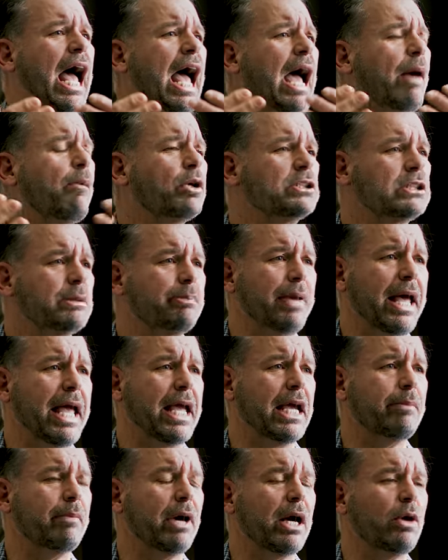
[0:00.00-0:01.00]
I wasn't
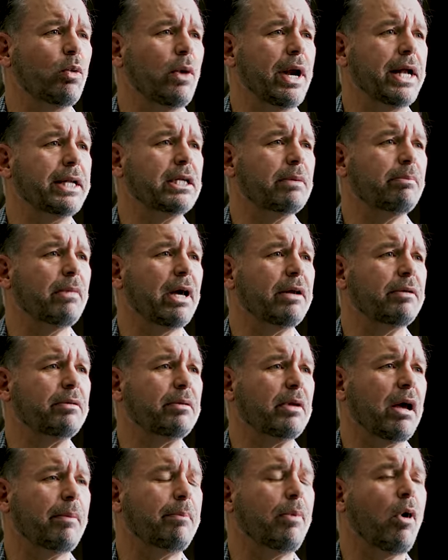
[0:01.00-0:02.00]
paying my rent in my
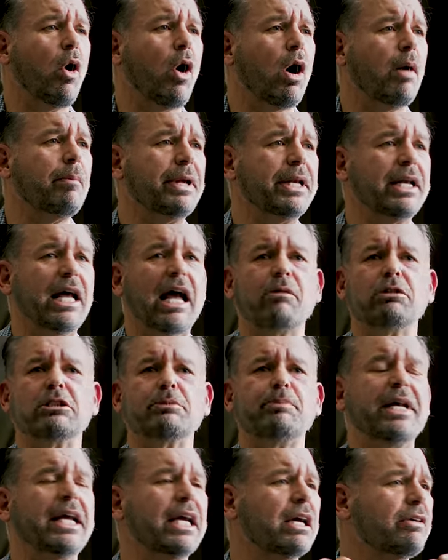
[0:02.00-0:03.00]
apartment, I was
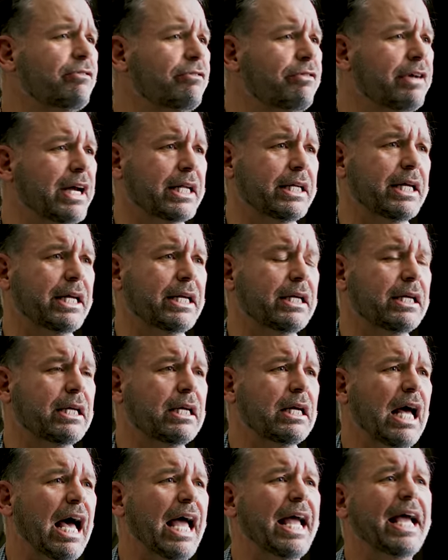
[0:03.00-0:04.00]
being evicted,
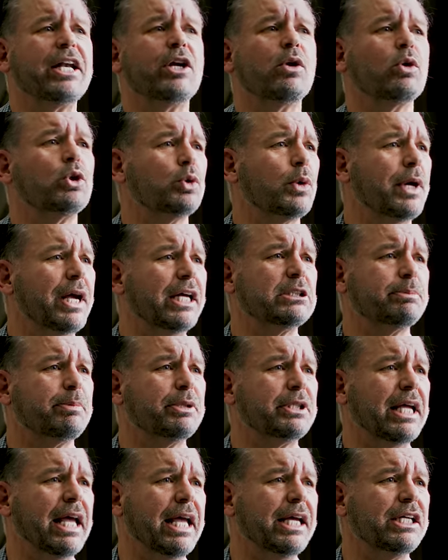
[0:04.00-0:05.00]
I had no
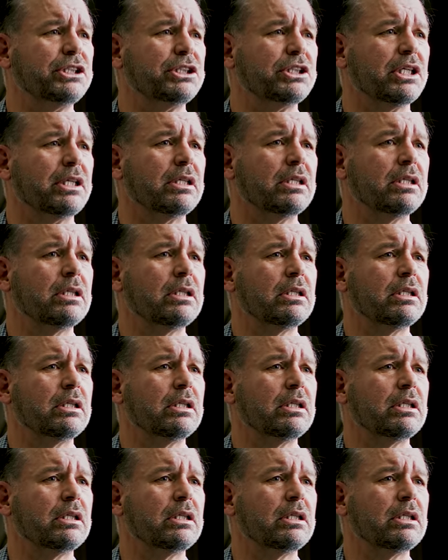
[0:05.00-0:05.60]
transportation.